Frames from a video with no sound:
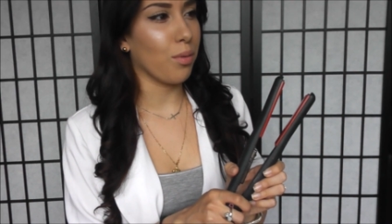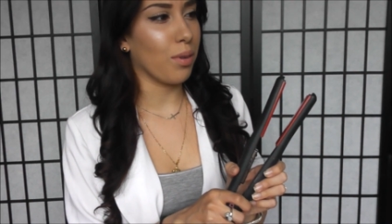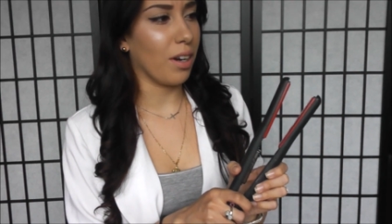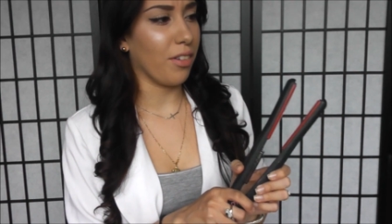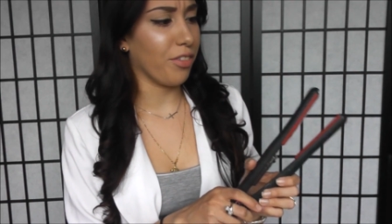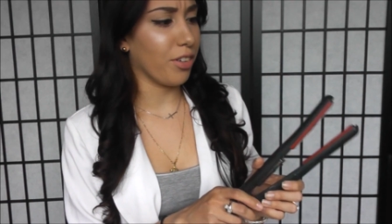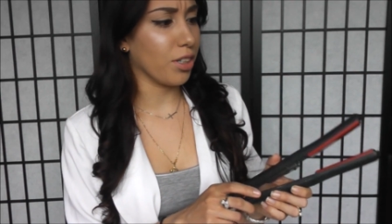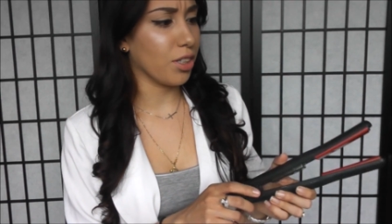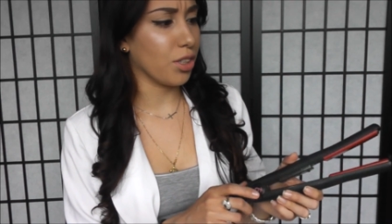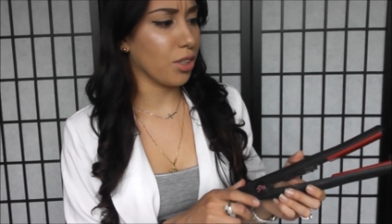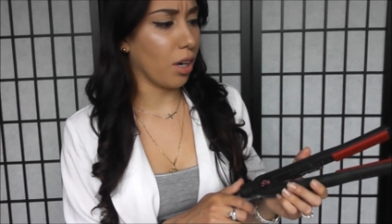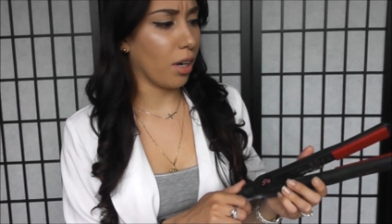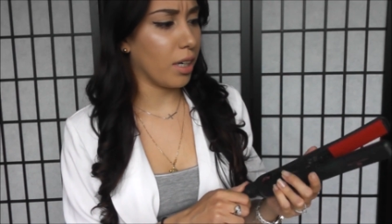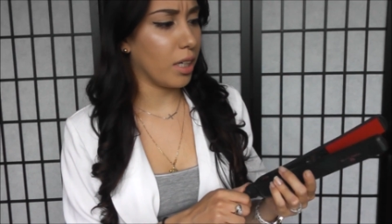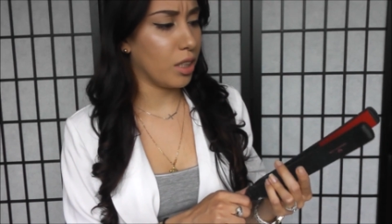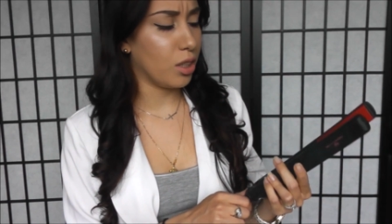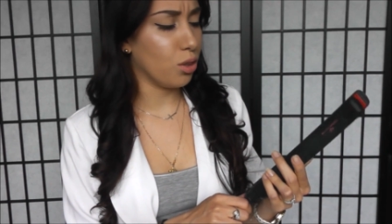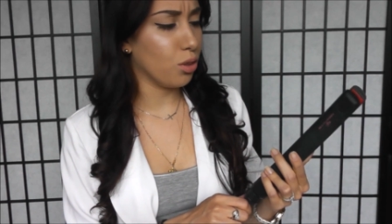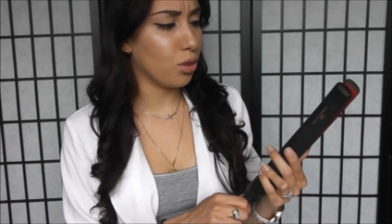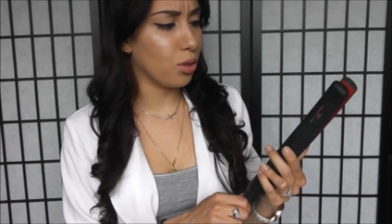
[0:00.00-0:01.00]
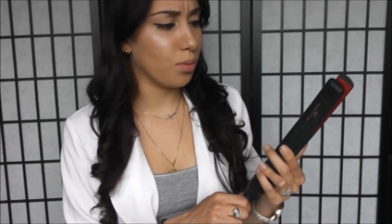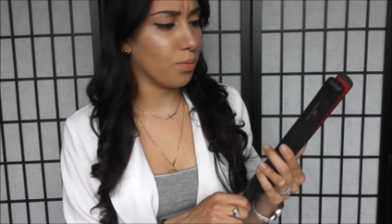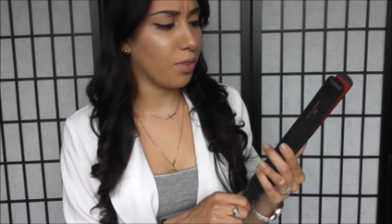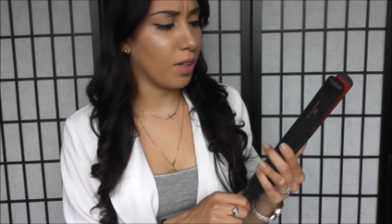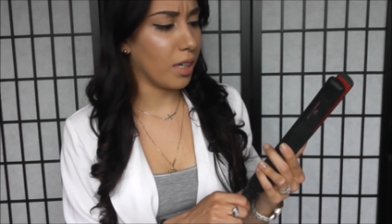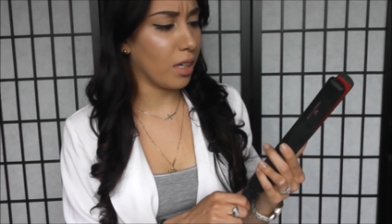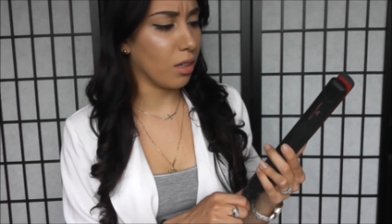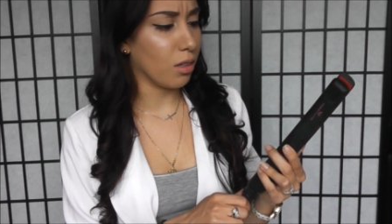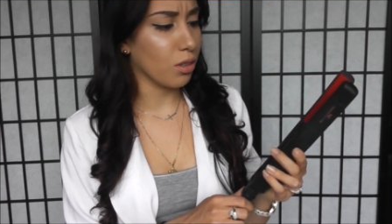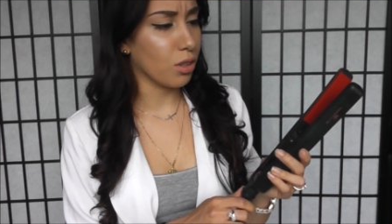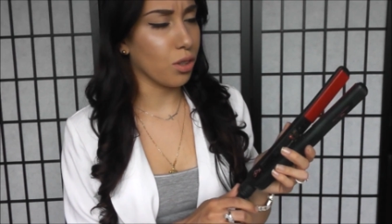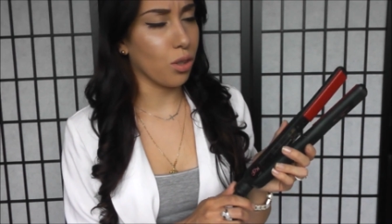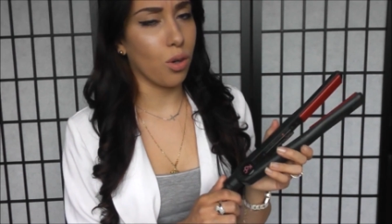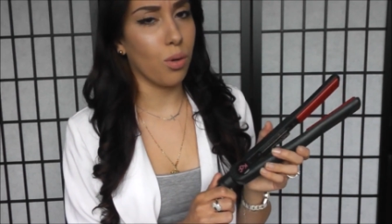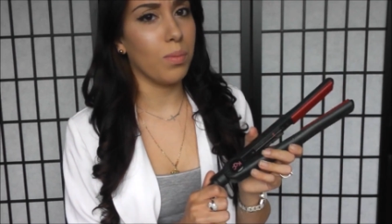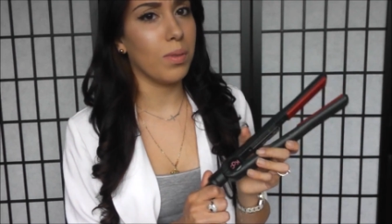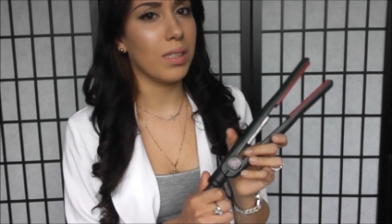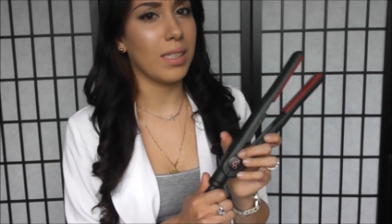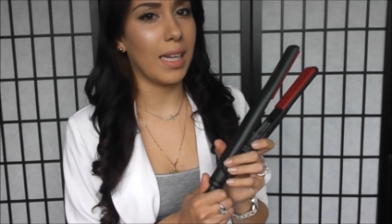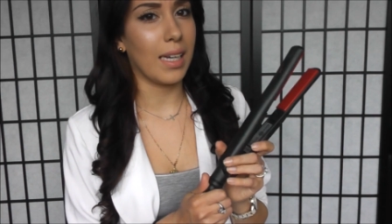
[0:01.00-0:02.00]
when I first started YouTube videos, so
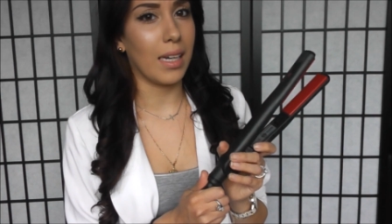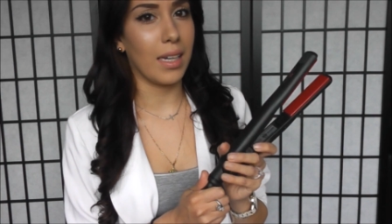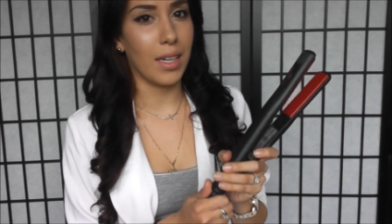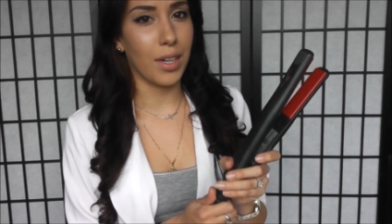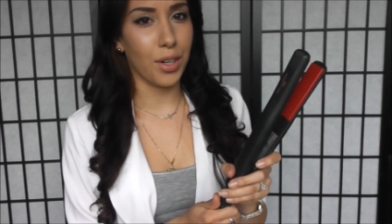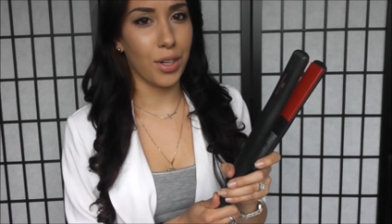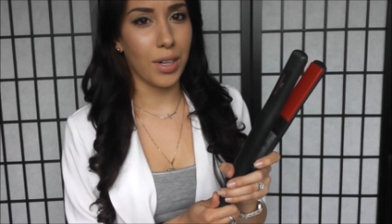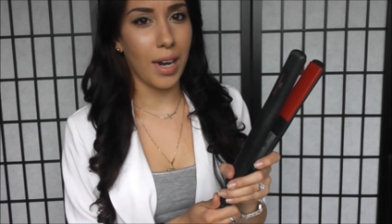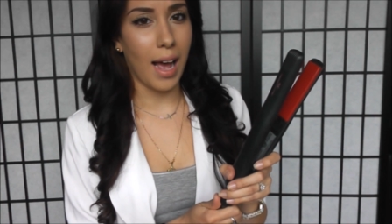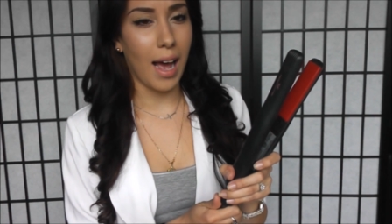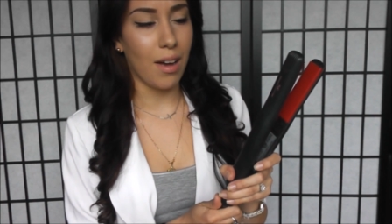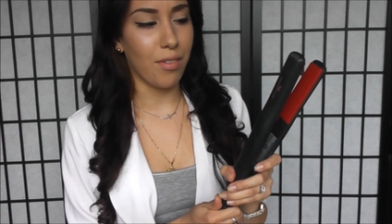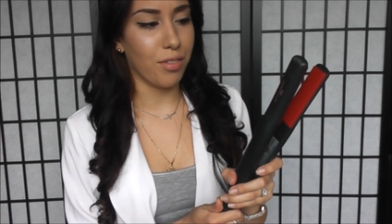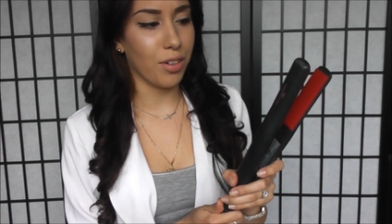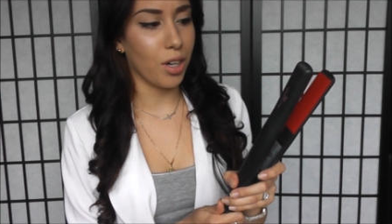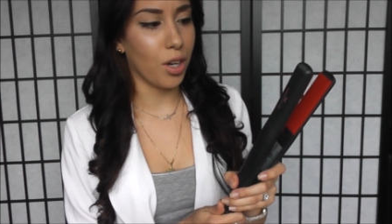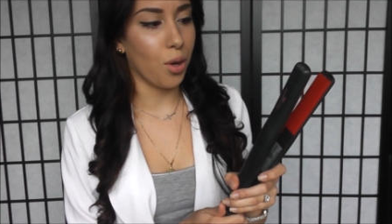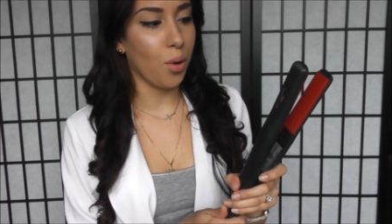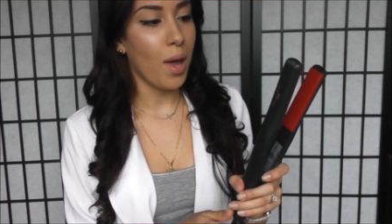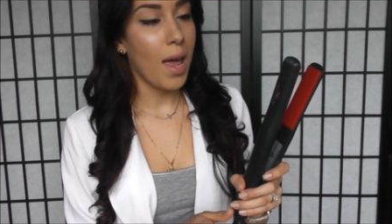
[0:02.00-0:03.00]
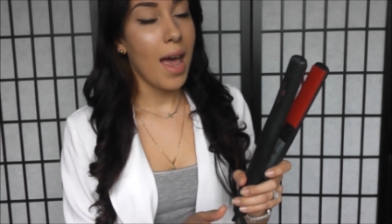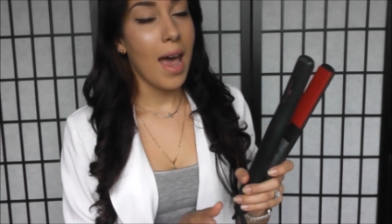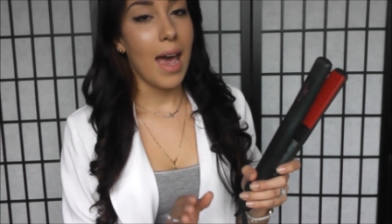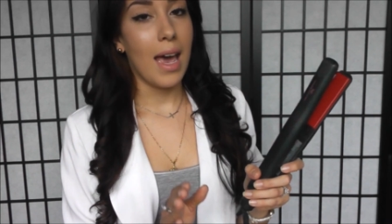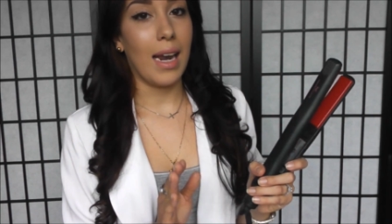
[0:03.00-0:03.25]
almost like a year and a half ago,